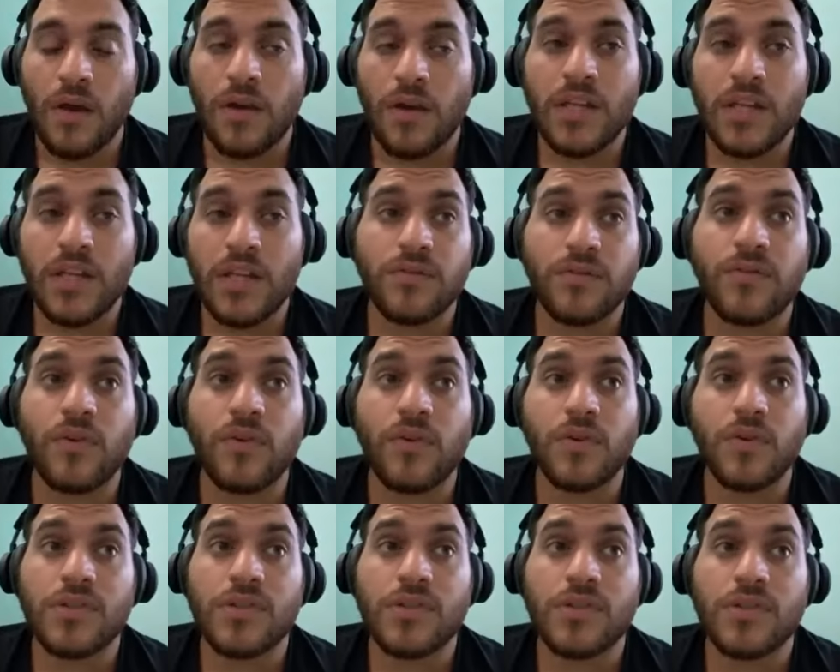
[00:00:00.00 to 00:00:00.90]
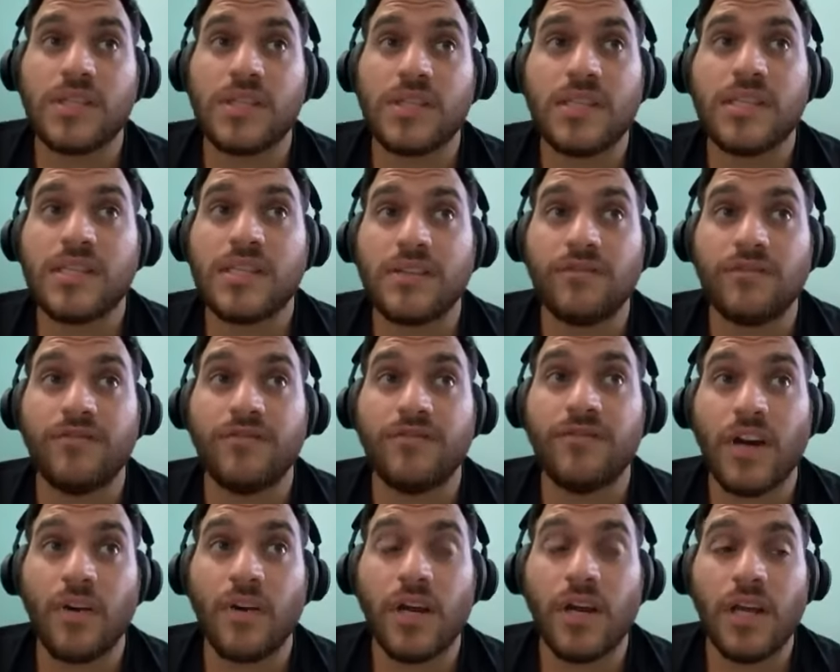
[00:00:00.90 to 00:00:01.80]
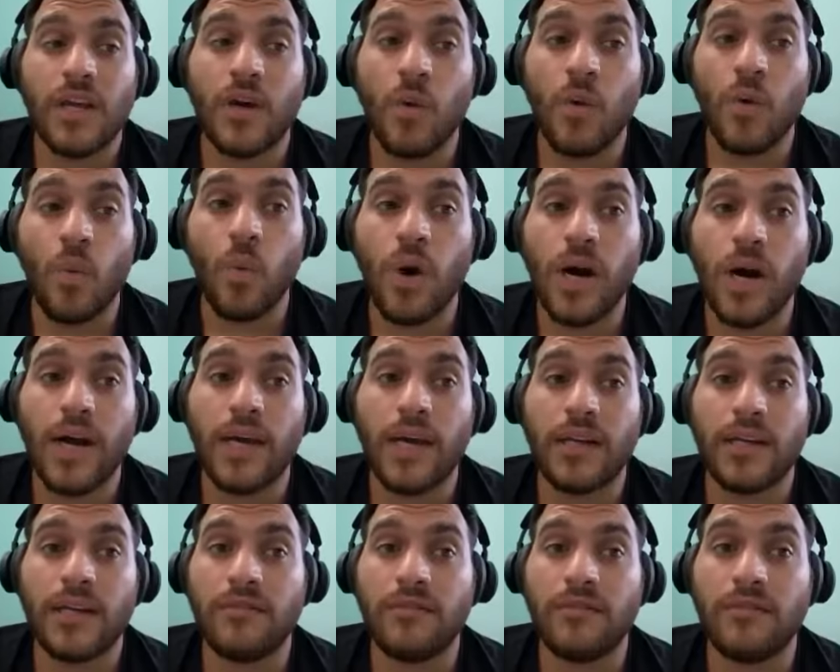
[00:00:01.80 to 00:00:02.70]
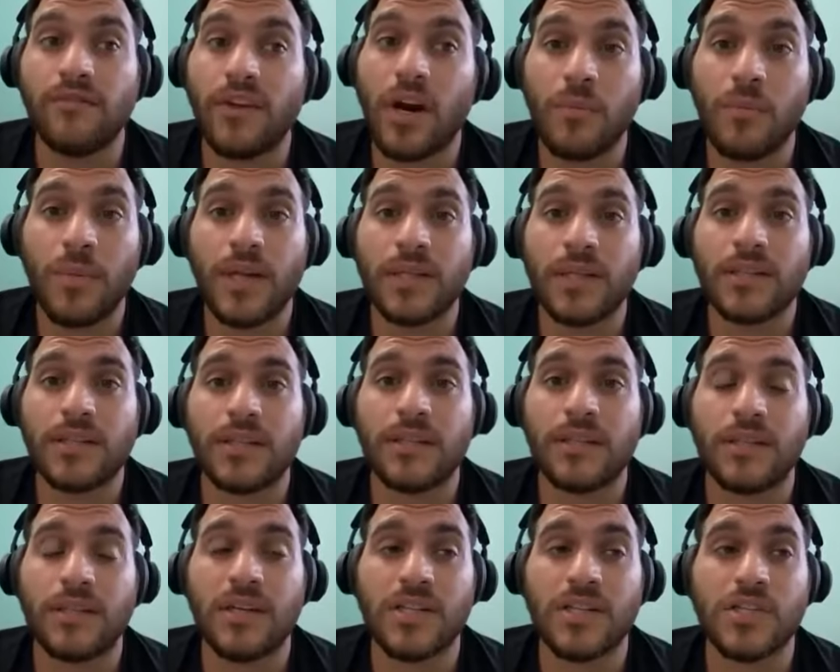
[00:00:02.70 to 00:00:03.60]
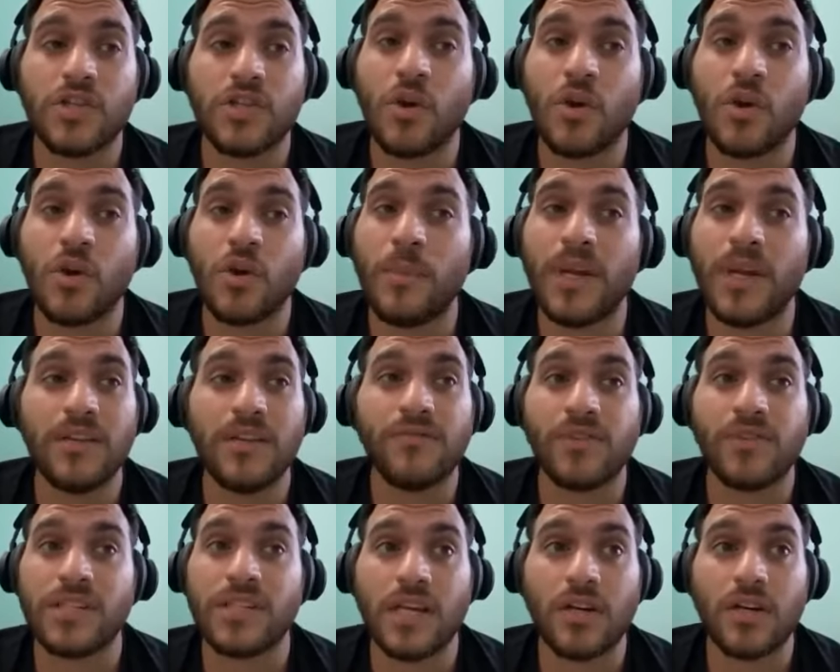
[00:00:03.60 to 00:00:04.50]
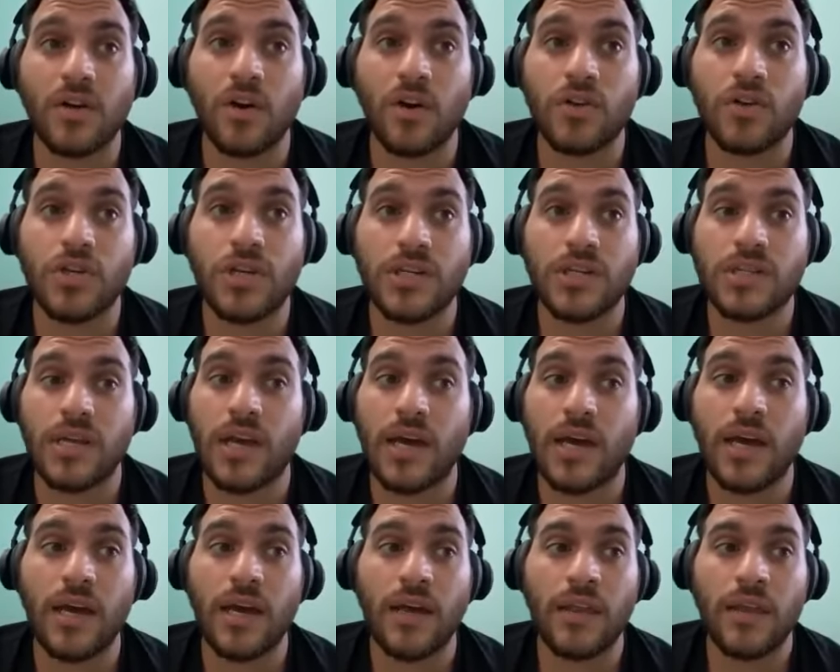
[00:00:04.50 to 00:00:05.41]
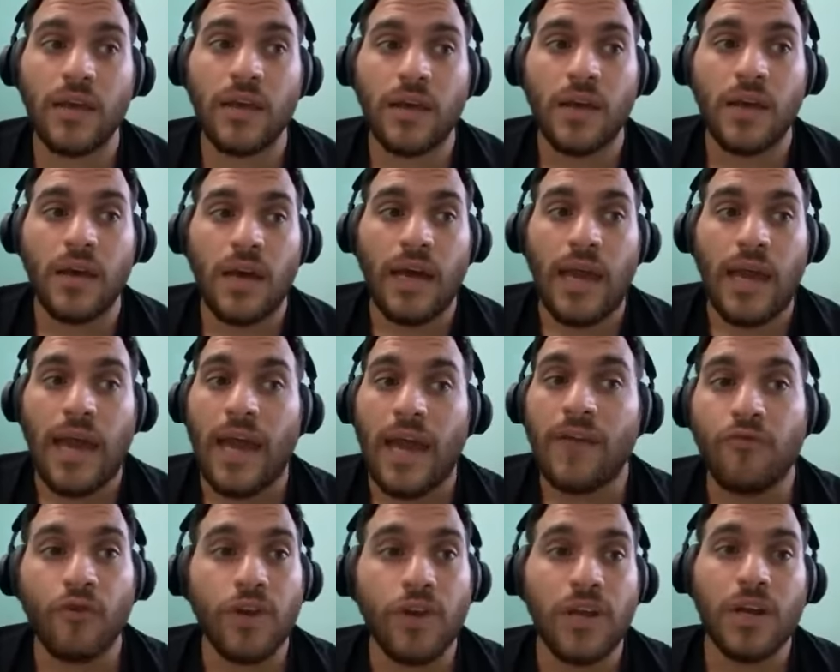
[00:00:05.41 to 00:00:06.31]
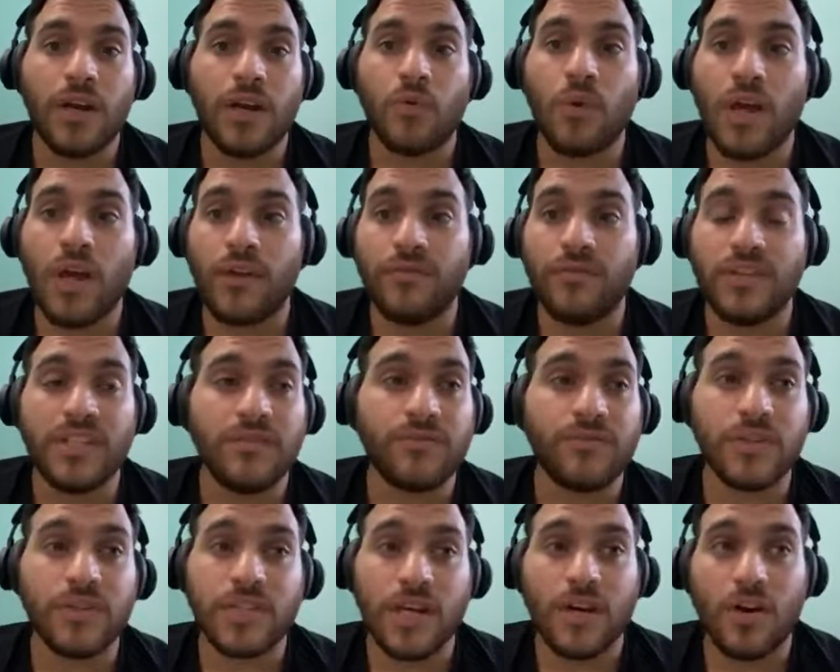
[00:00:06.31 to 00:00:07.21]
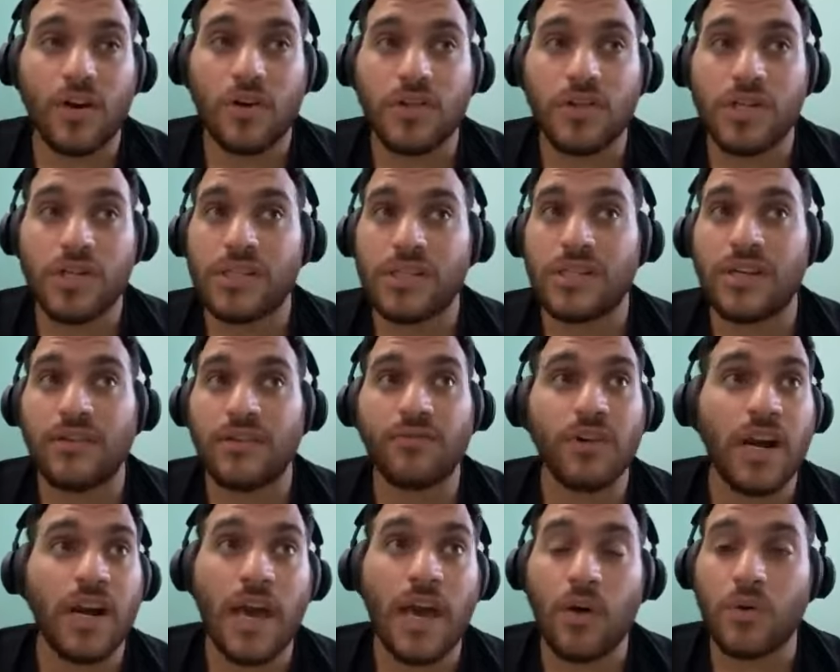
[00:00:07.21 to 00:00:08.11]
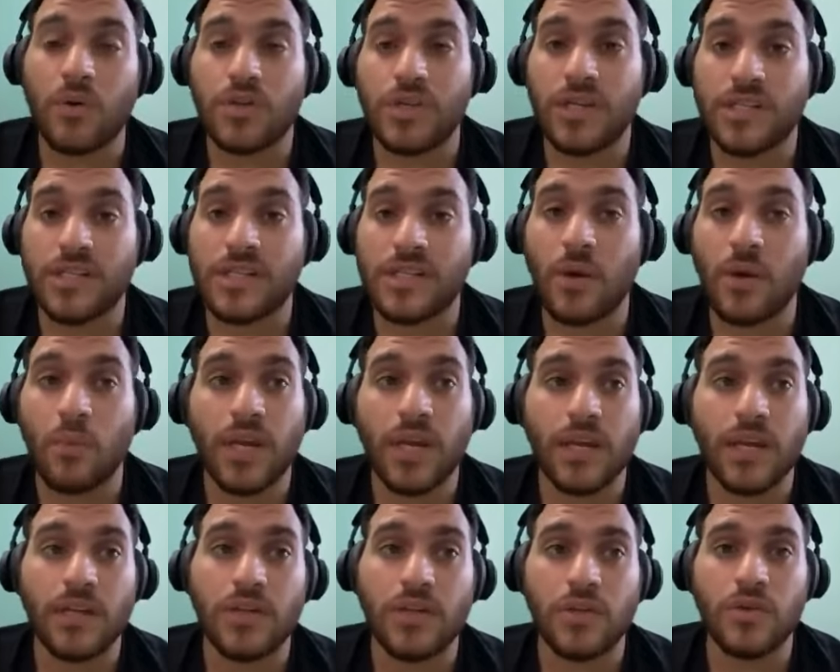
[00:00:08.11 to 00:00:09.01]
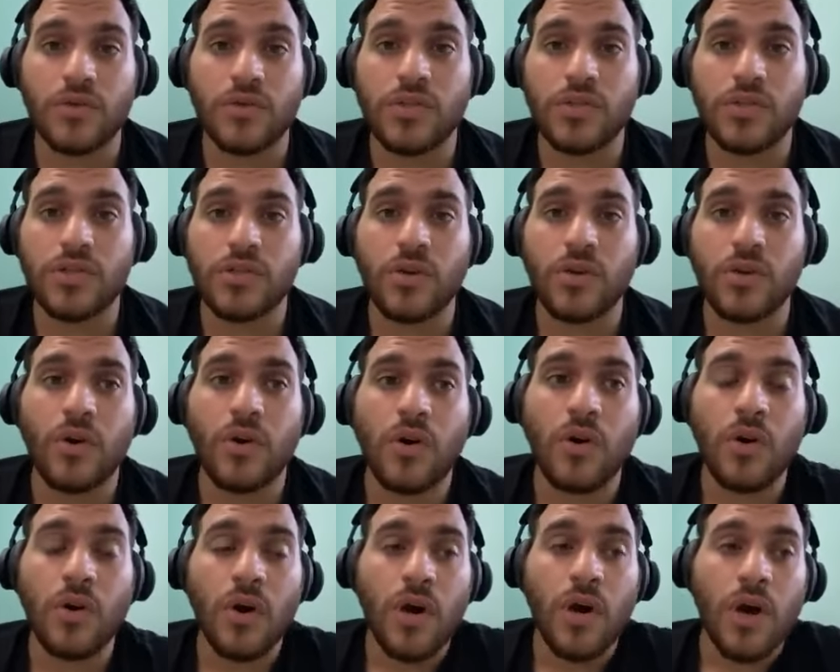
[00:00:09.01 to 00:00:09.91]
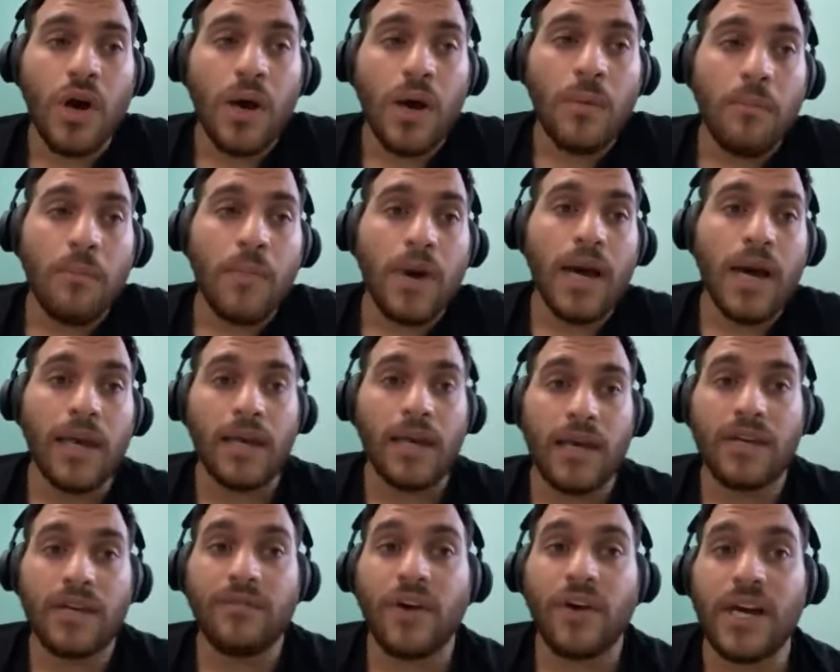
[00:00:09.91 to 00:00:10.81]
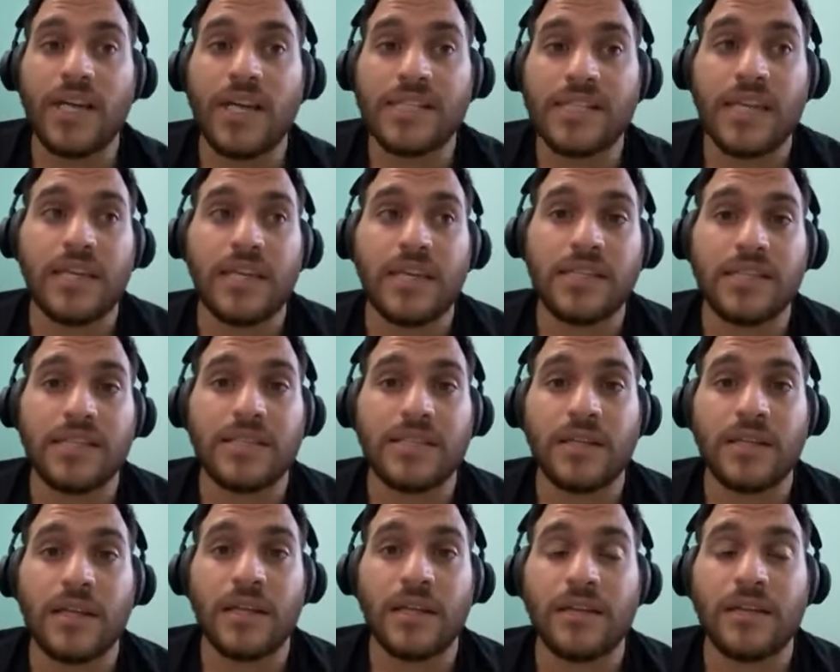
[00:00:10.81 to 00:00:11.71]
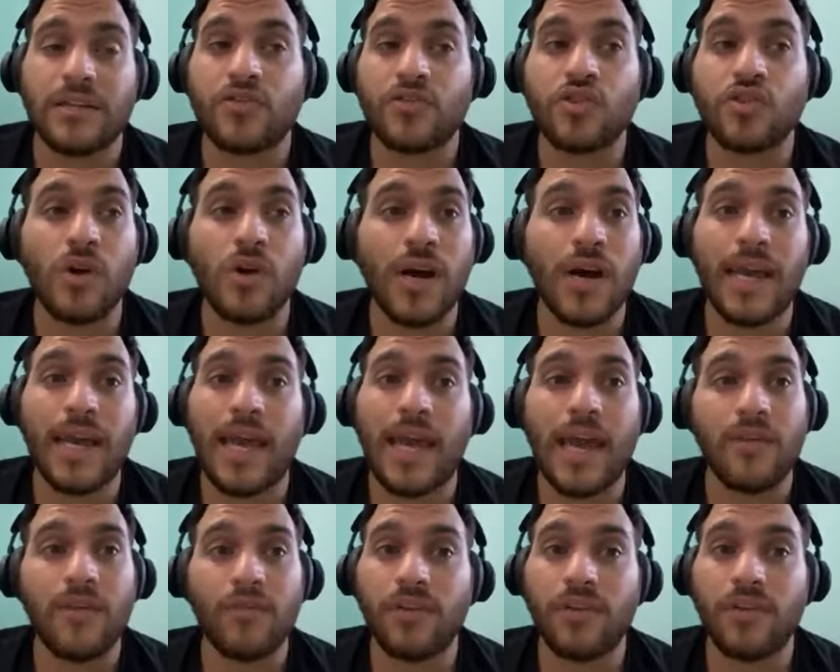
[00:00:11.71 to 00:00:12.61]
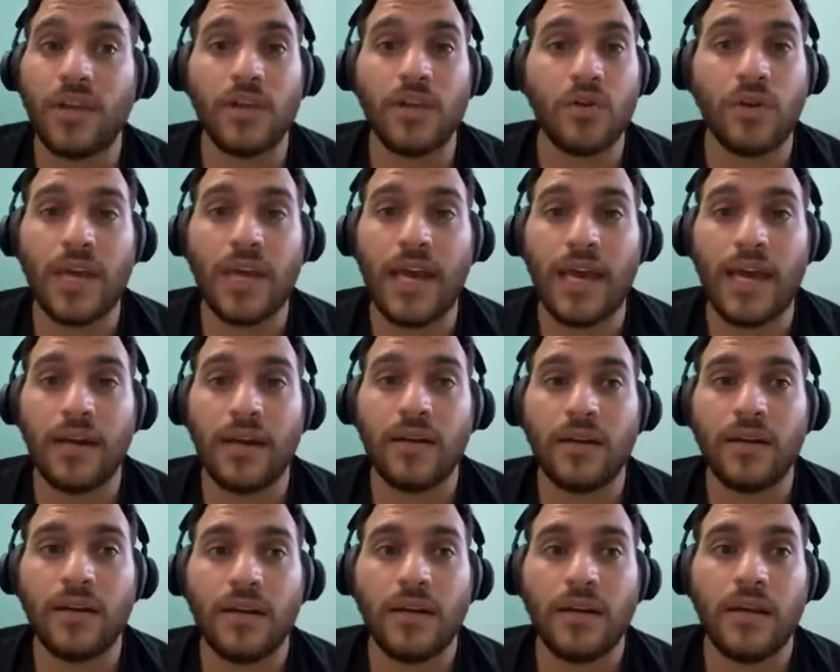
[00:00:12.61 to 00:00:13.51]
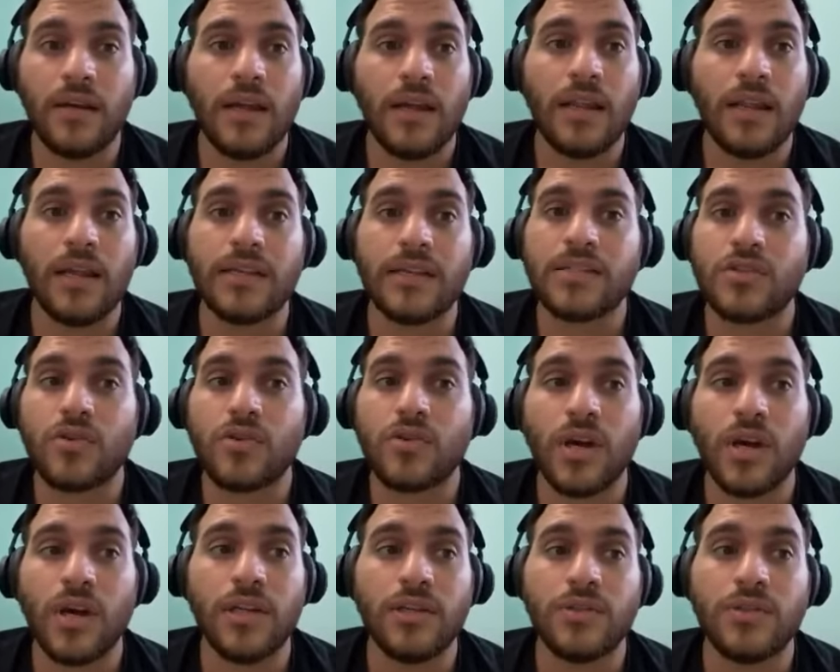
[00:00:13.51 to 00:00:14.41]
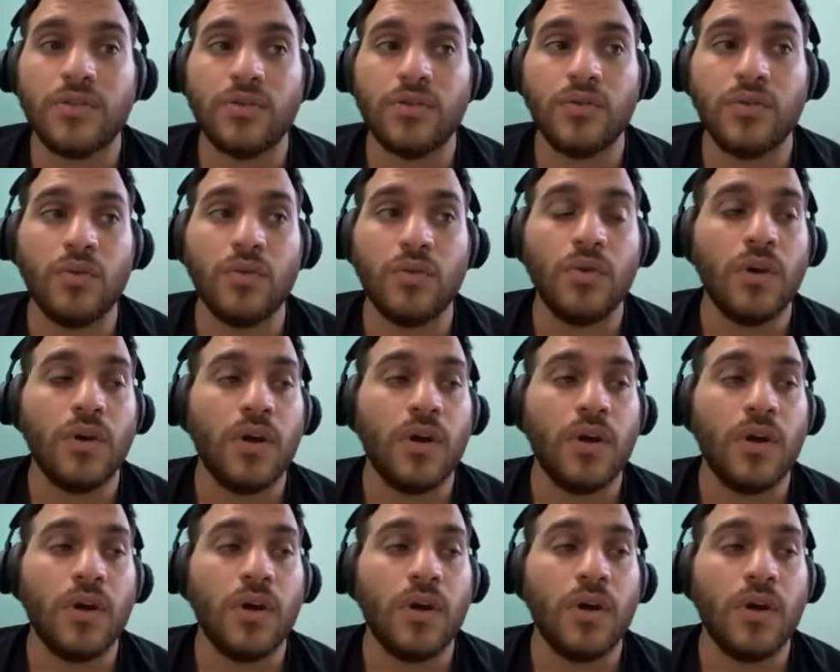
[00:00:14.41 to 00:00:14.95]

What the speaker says: of course. This is a very wide environment. There are so many different technologies. Every year, we have different technologies, different languages that we can use. So my advice is try everything you can. Let's try to